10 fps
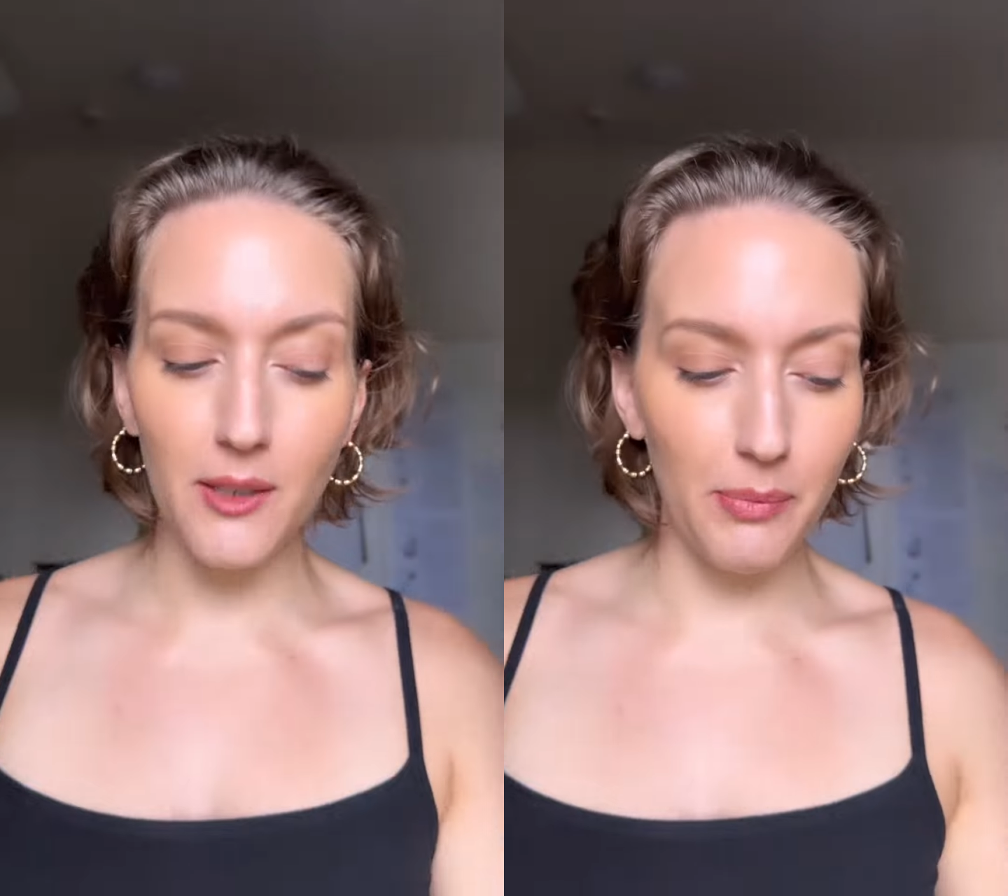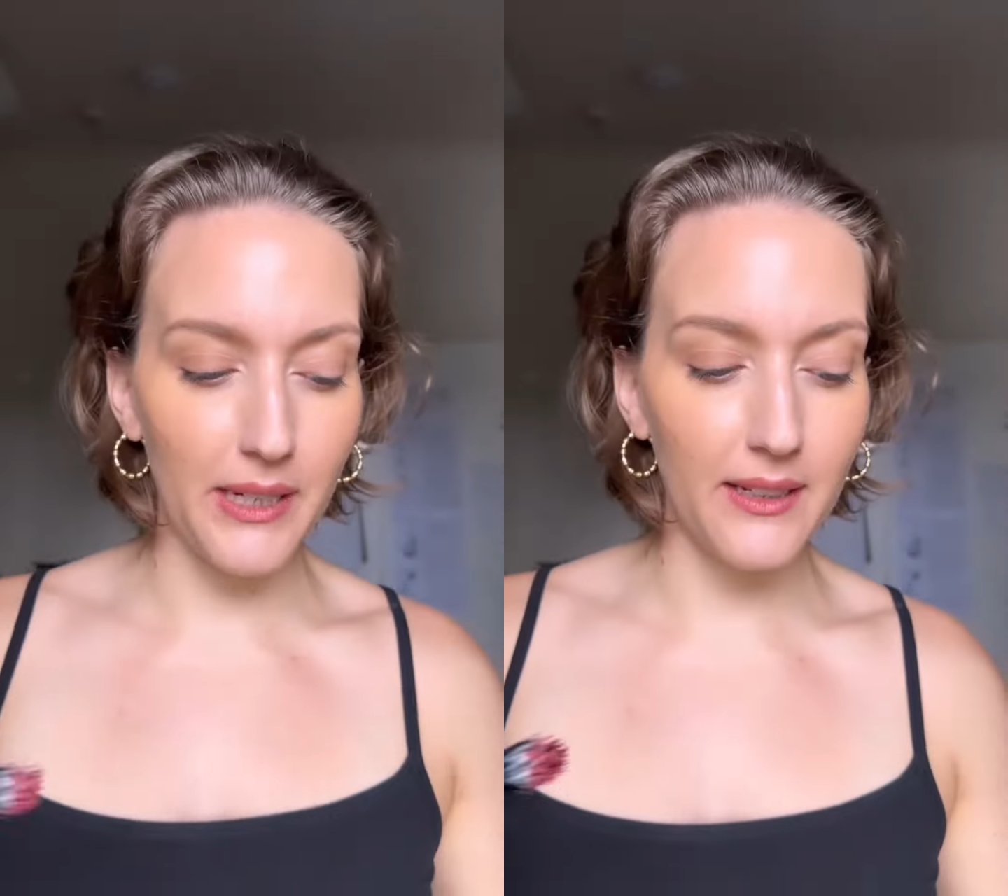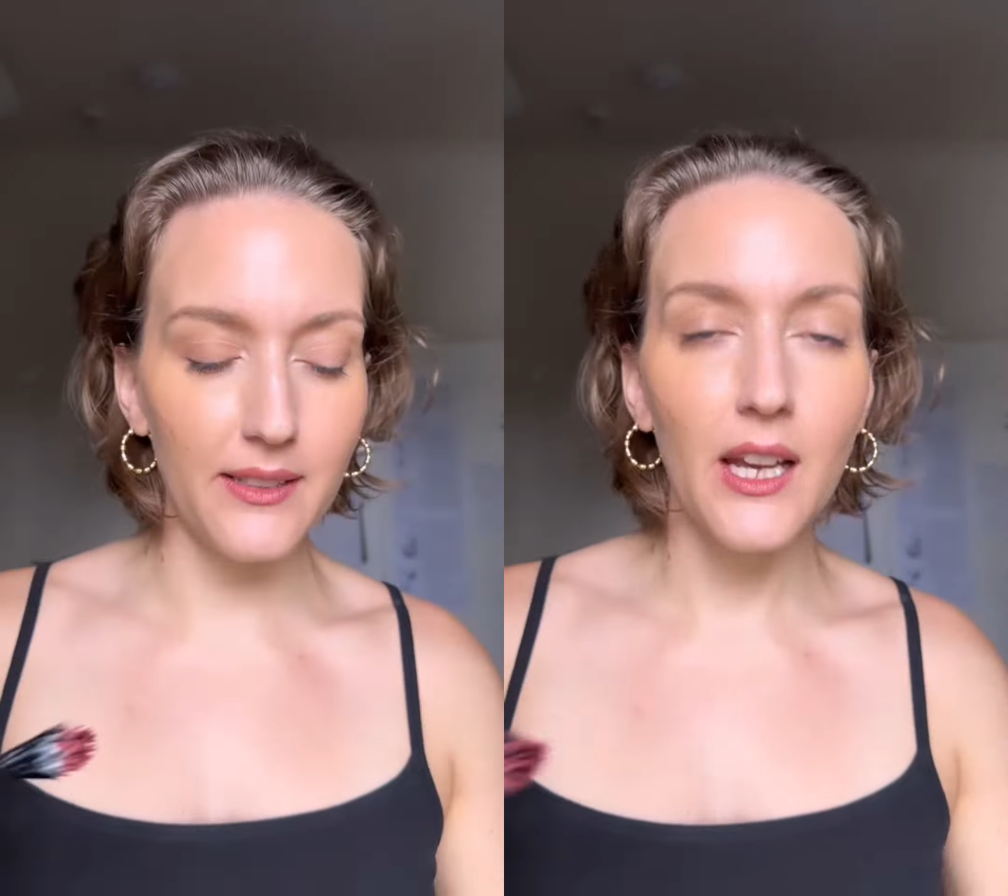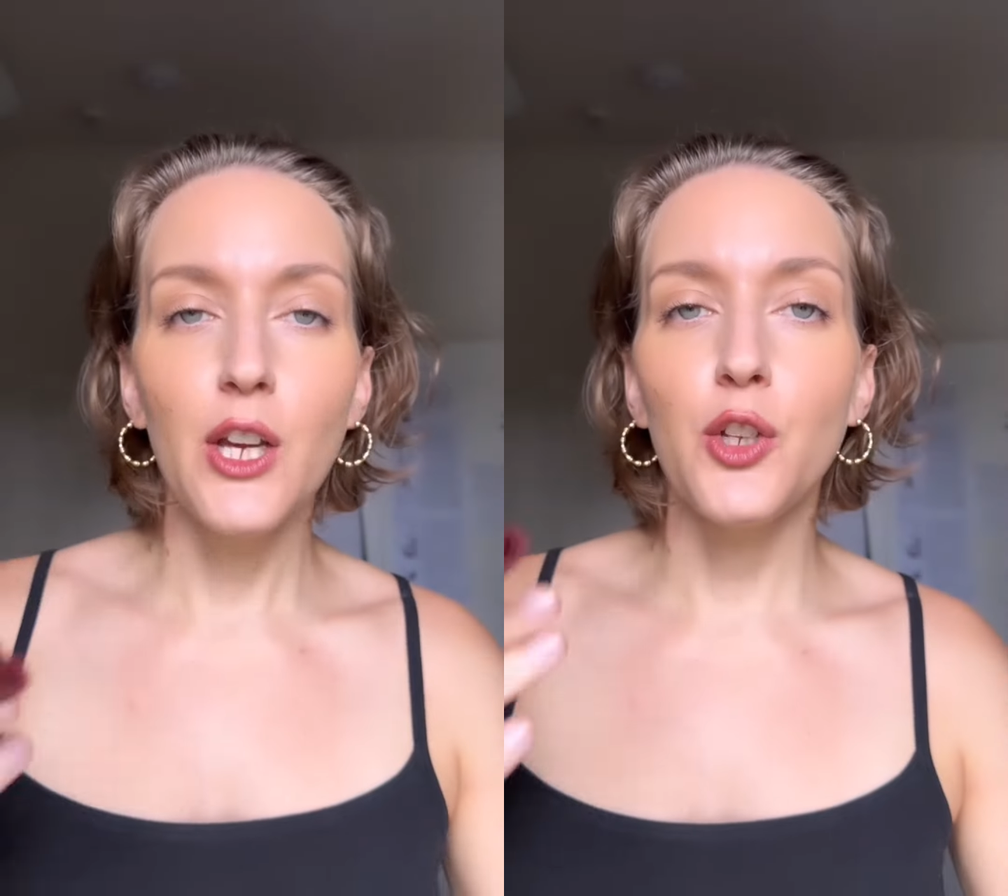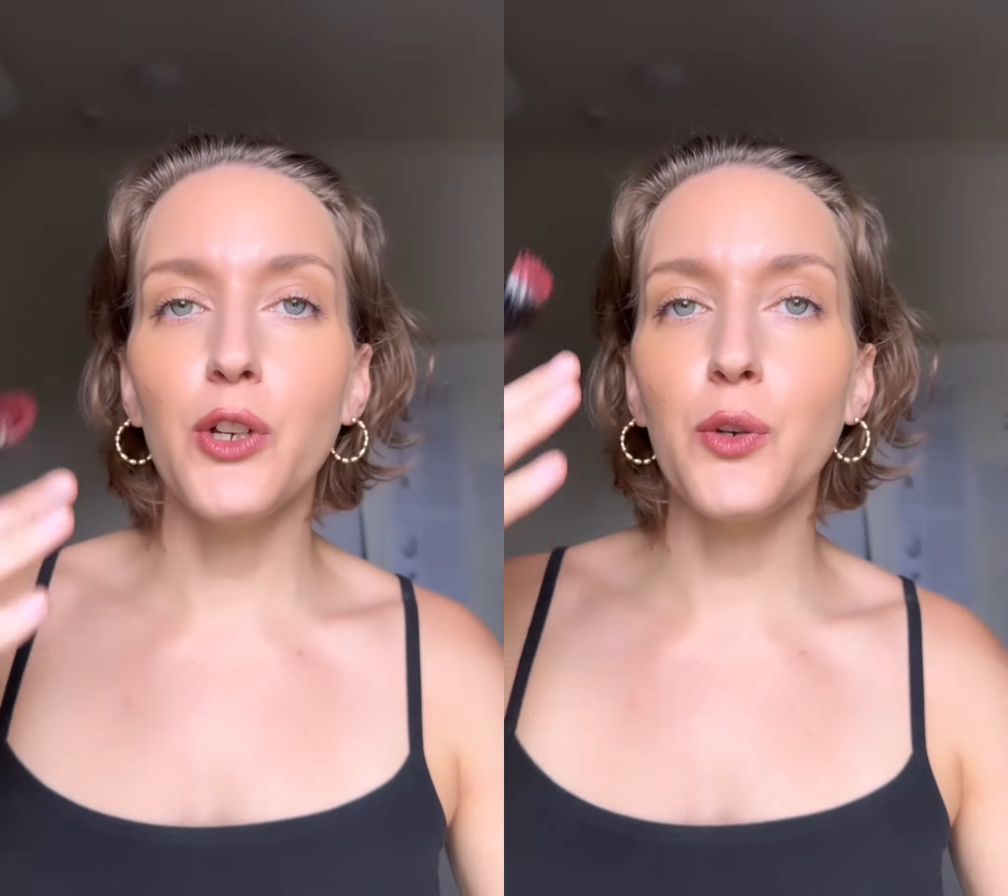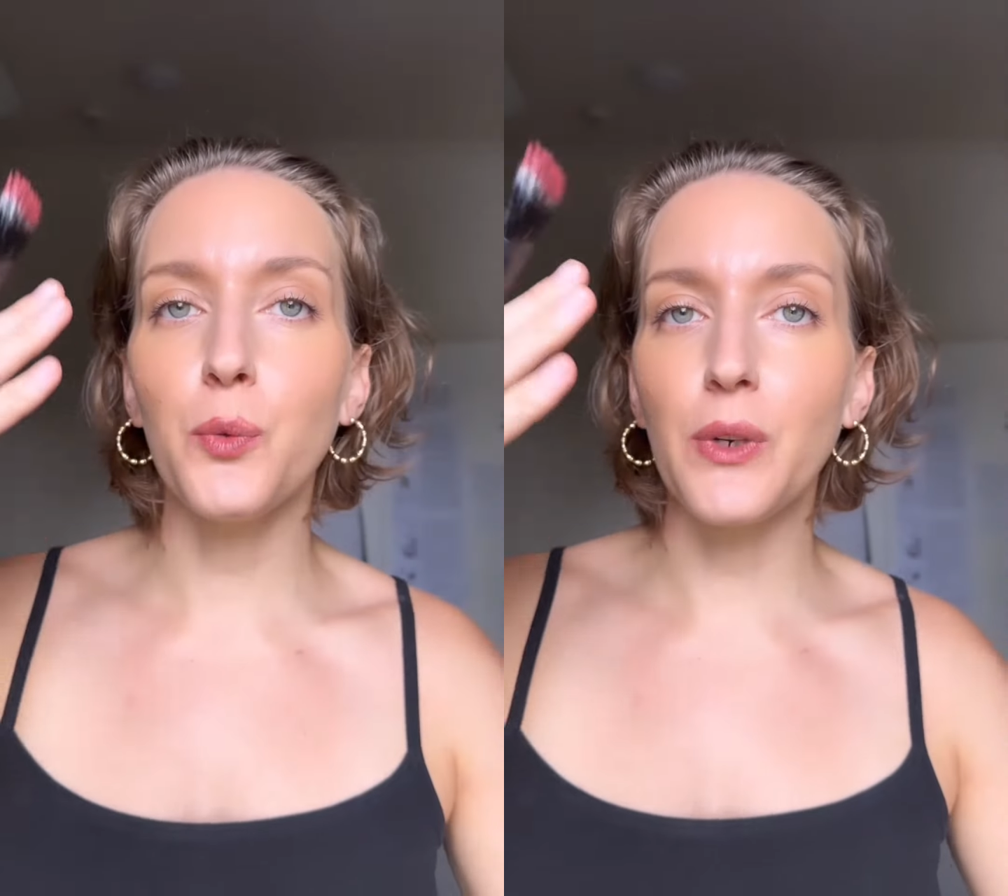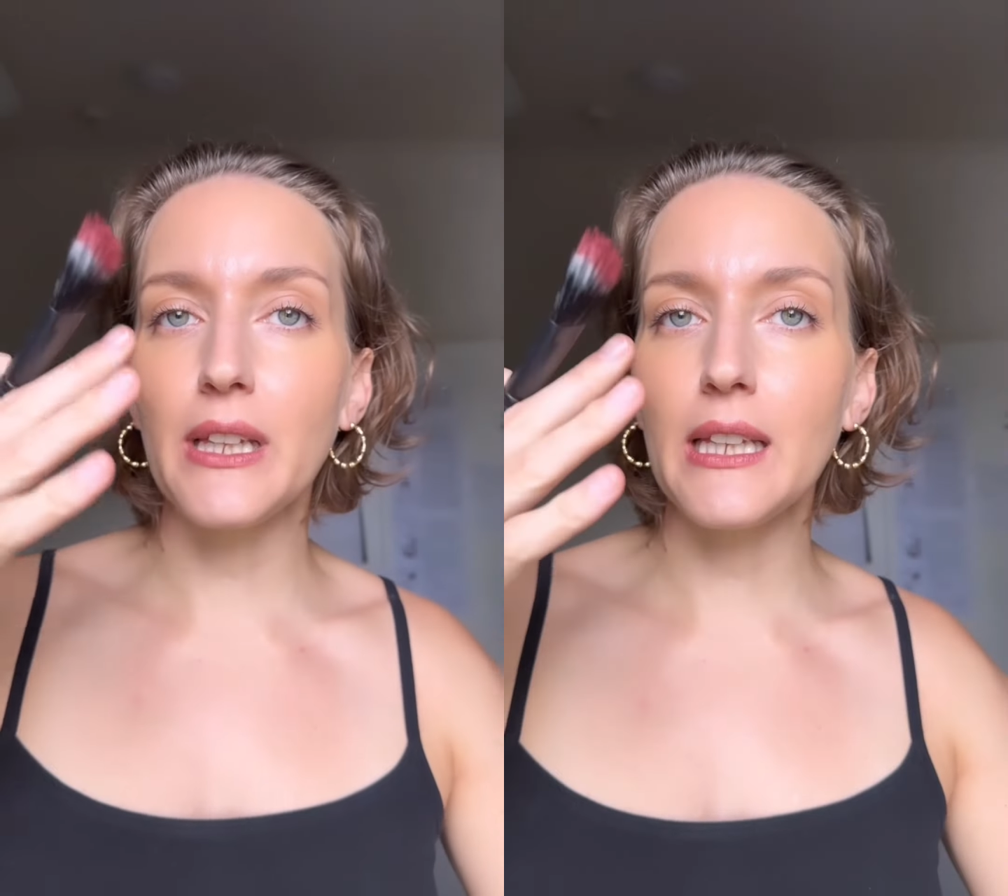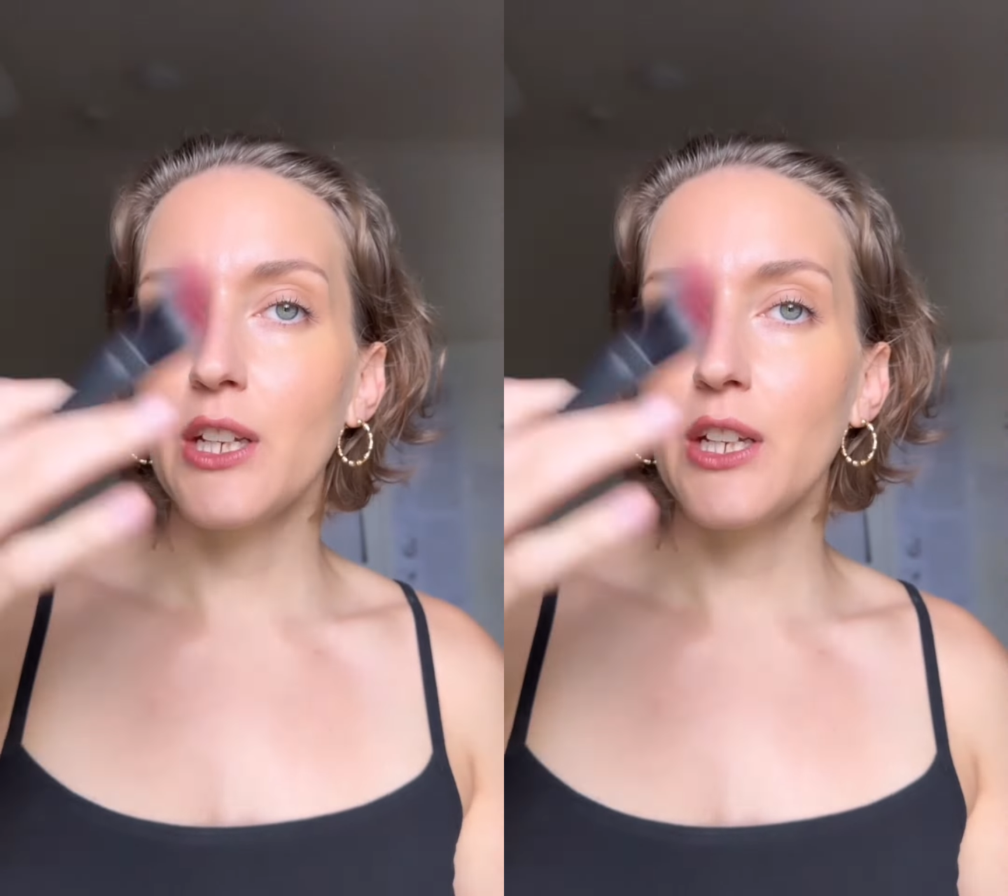because you can really